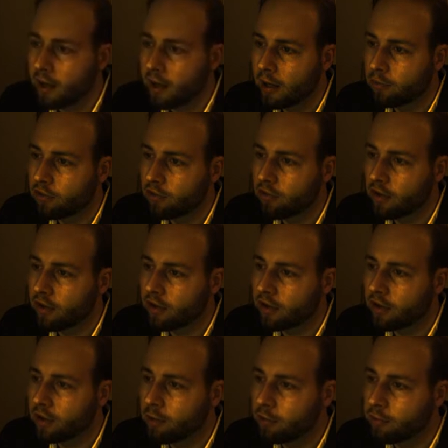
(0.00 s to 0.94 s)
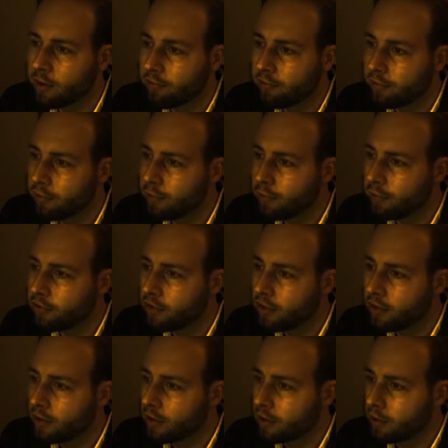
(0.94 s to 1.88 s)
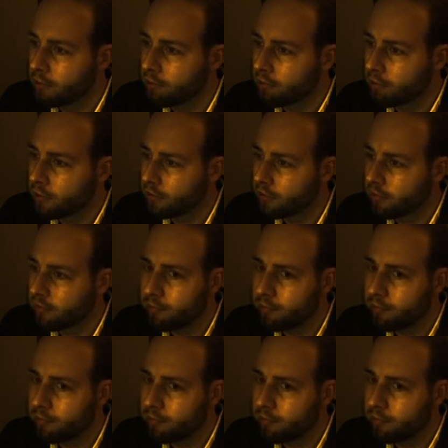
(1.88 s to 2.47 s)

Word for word: outside our refuge must